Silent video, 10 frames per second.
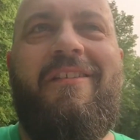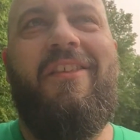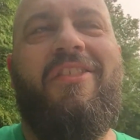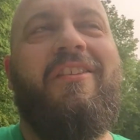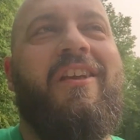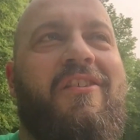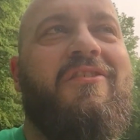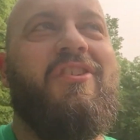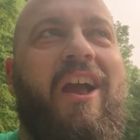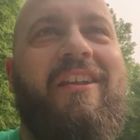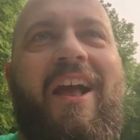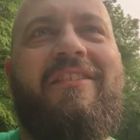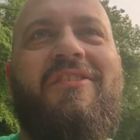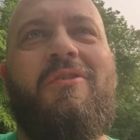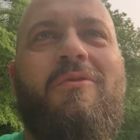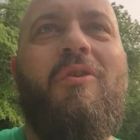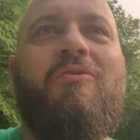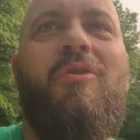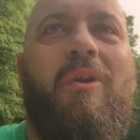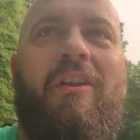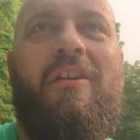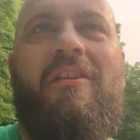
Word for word: The thing that you're trying not to do, go do it.